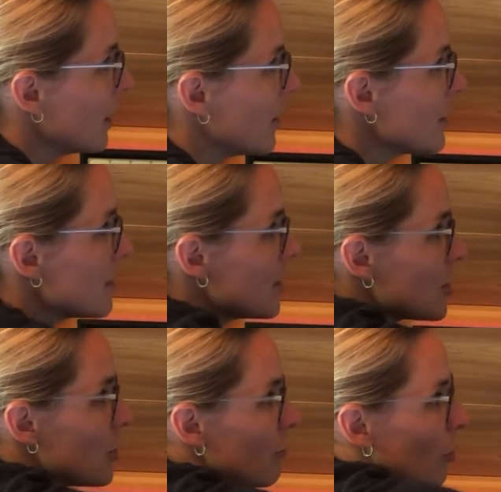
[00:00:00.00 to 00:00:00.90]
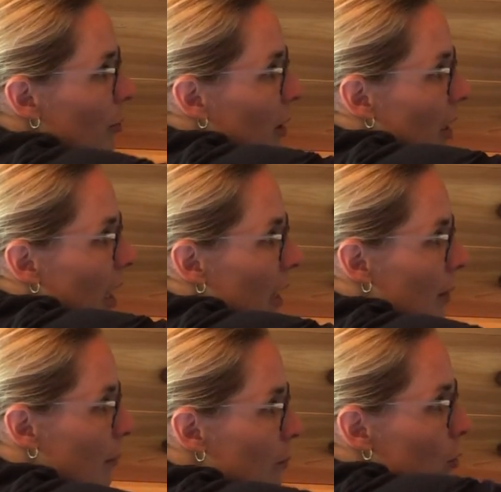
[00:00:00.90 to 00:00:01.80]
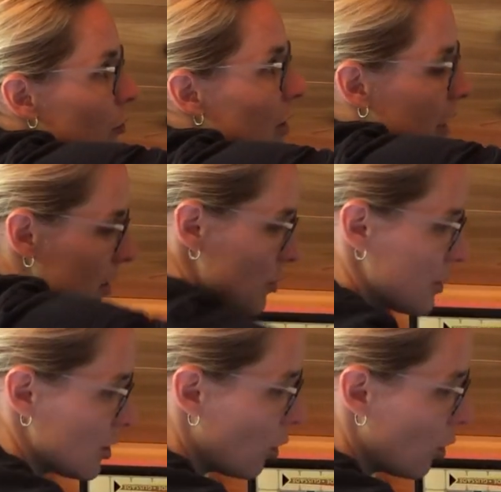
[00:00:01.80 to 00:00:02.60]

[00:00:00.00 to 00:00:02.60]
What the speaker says: this addition formula and moved it into its